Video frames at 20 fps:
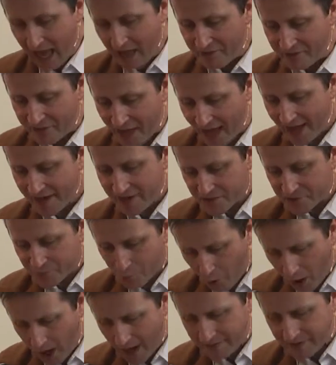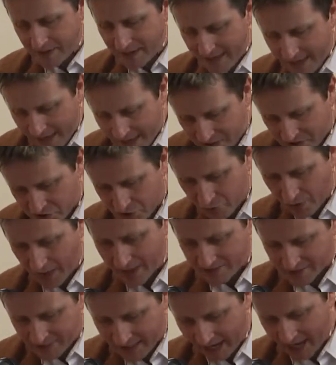That is why the
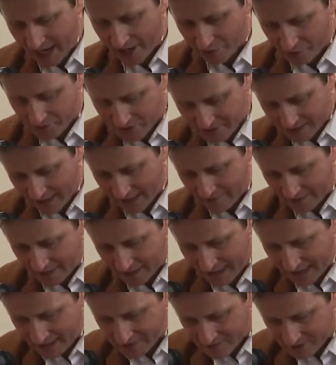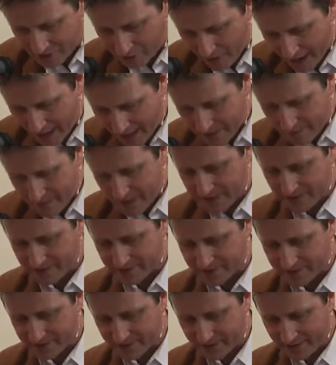Israelites cannot stand against their
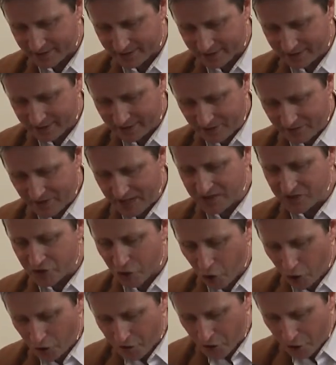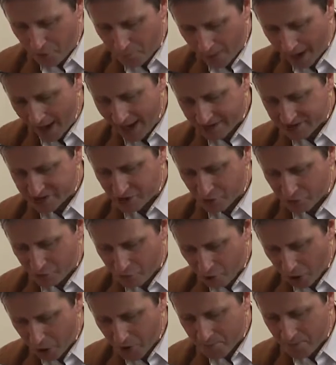enemies. They turn their backs and
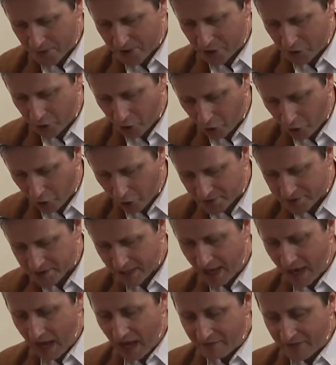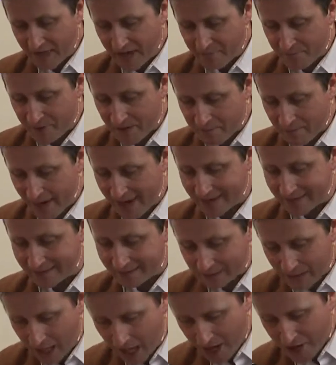run because they have been made
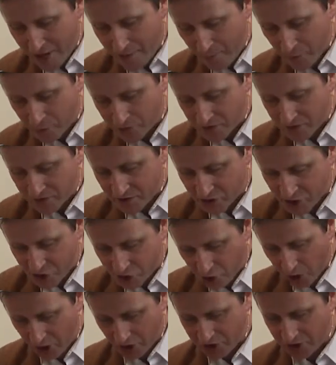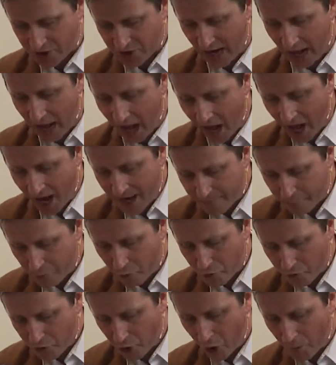liable to destruction. I
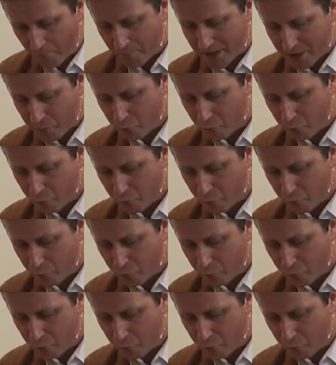will not be